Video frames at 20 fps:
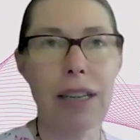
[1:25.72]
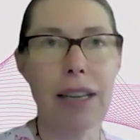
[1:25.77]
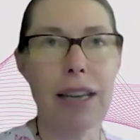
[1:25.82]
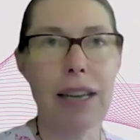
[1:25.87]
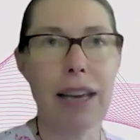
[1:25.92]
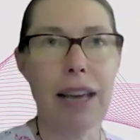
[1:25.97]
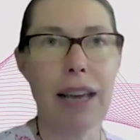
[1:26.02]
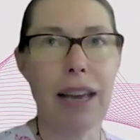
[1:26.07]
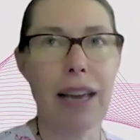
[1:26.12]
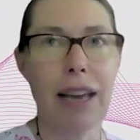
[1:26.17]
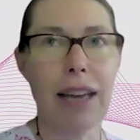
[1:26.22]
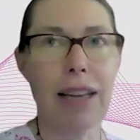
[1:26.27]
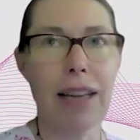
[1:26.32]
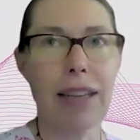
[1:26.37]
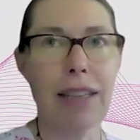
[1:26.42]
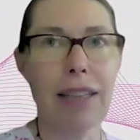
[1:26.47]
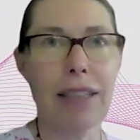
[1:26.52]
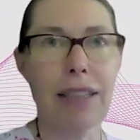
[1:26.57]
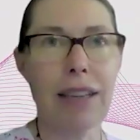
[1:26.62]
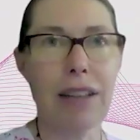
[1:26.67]

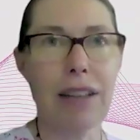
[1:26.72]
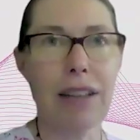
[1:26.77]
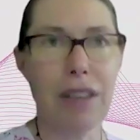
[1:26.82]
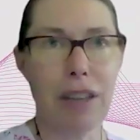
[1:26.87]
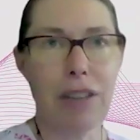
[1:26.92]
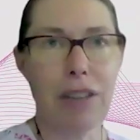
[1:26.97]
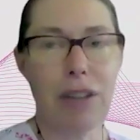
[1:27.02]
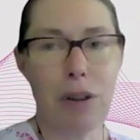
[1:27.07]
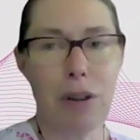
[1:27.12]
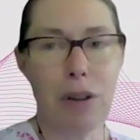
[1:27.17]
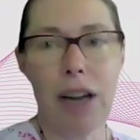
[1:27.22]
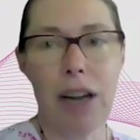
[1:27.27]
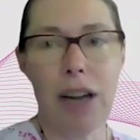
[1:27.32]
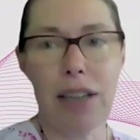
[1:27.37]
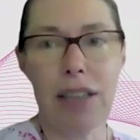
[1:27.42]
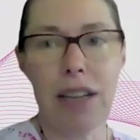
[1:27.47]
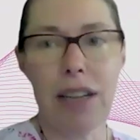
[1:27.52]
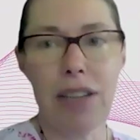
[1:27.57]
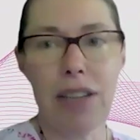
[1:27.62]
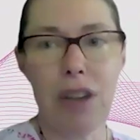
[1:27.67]
and the United
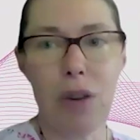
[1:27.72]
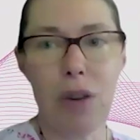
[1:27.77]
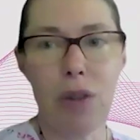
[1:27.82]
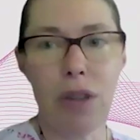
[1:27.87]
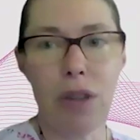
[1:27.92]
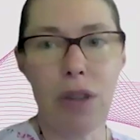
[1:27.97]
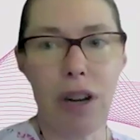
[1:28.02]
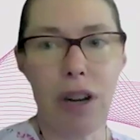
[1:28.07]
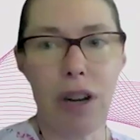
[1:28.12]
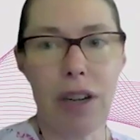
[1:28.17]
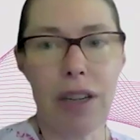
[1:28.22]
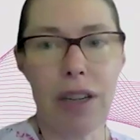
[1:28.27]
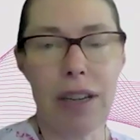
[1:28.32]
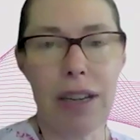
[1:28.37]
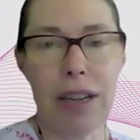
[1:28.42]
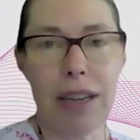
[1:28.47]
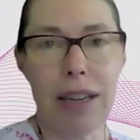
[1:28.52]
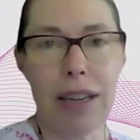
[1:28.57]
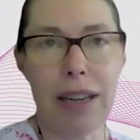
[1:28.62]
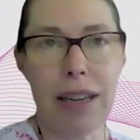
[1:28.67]
States Coast Guard,
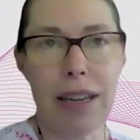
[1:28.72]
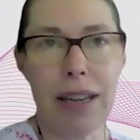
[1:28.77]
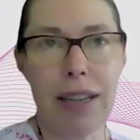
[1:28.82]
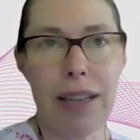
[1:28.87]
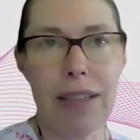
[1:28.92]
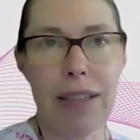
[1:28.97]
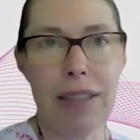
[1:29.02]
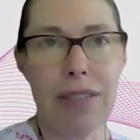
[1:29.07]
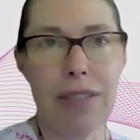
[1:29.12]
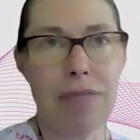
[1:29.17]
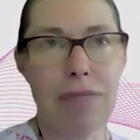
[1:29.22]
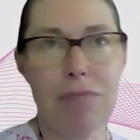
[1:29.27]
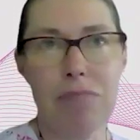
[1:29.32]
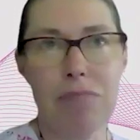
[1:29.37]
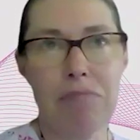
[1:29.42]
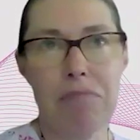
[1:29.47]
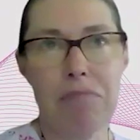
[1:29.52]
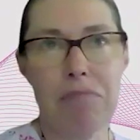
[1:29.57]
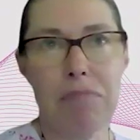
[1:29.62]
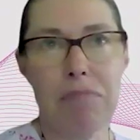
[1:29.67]
and
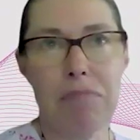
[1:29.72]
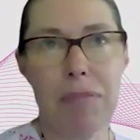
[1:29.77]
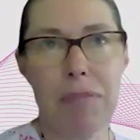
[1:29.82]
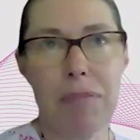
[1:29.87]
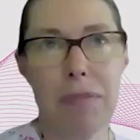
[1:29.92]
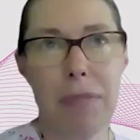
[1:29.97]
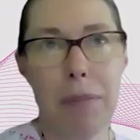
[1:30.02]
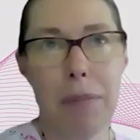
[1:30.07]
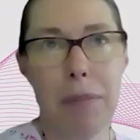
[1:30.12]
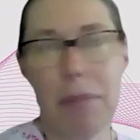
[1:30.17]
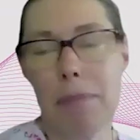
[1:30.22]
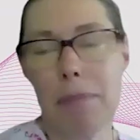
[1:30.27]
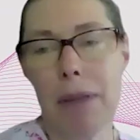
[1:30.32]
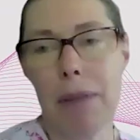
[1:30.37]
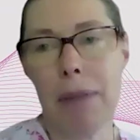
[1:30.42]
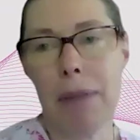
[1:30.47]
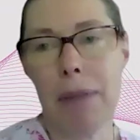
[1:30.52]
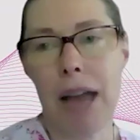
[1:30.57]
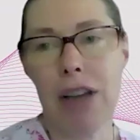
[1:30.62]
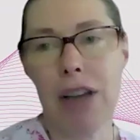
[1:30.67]
my
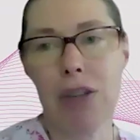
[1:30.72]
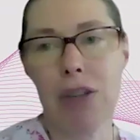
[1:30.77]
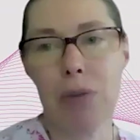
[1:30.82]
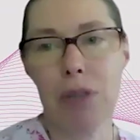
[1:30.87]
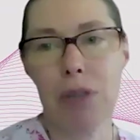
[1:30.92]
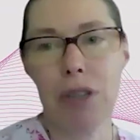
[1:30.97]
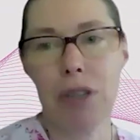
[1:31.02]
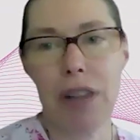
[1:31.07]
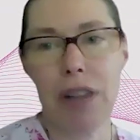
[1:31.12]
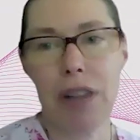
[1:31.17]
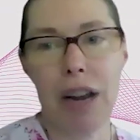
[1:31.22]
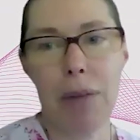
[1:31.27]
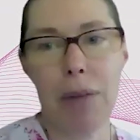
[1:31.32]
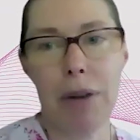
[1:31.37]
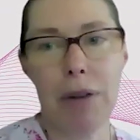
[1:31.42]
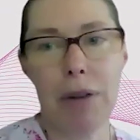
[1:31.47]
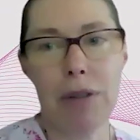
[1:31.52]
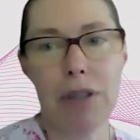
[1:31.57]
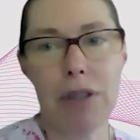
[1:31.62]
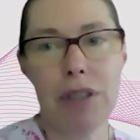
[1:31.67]
passion was still there, but
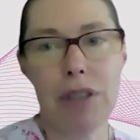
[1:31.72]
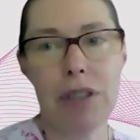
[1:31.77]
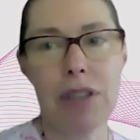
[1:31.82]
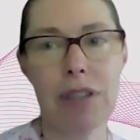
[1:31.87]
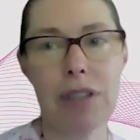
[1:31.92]
it was just